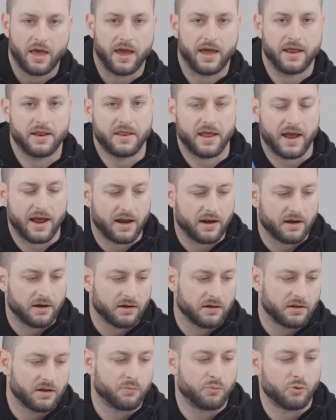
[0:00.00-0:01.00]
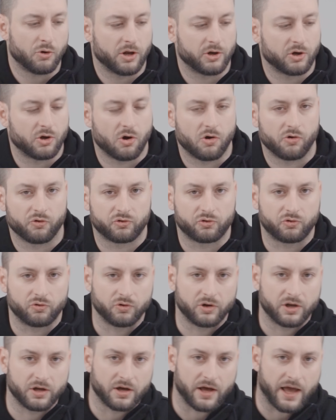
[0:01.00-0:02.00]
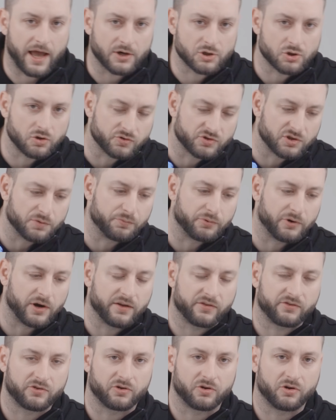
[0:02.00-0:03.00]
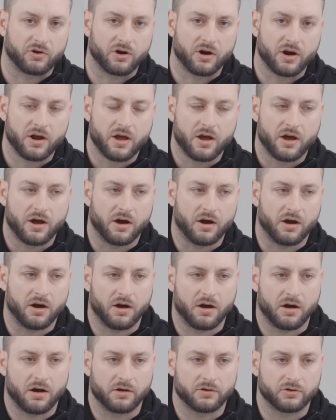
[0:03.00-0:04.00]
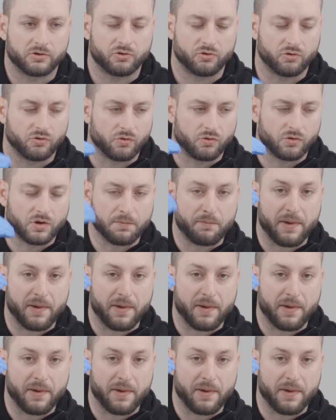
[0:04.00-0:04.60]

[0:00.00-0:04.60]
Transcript: and then the bullet goes through the actual suppressor through the